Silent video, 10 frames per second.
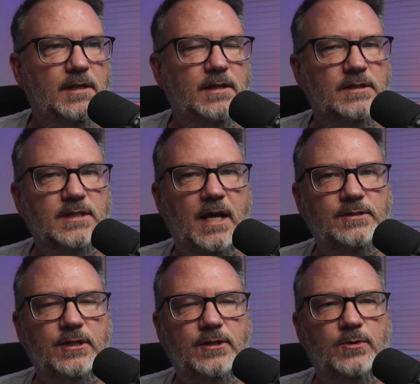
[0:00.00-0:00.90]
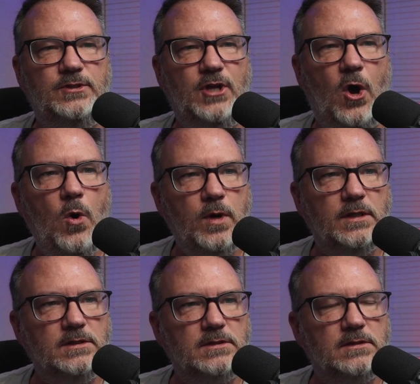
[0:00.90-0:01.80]
This has to do with
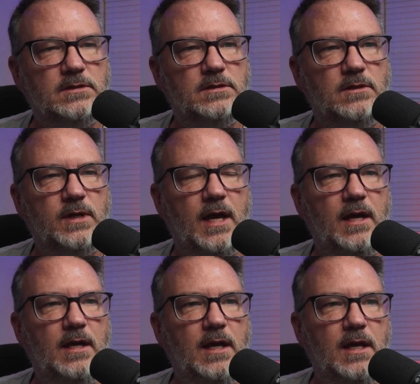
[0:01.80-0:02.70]
tokens, okay?